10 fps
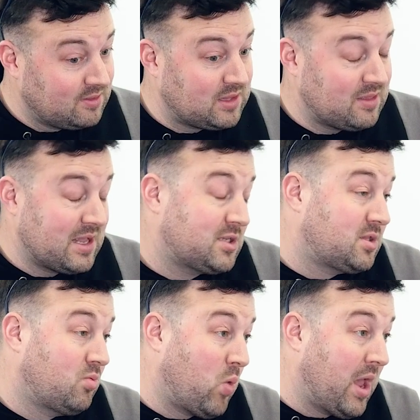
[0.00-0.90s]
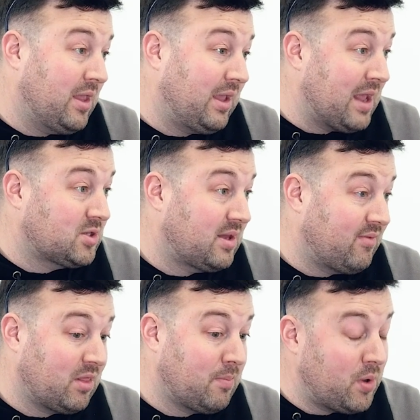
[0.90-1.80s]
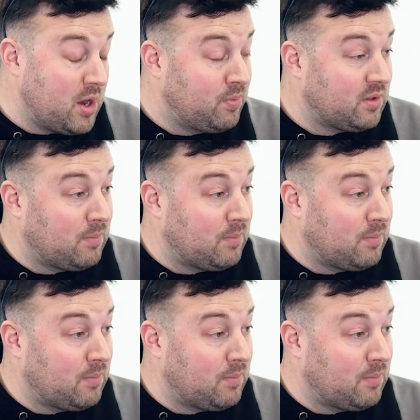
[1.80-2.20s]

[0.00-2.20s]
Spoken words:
then that's where you get into the people that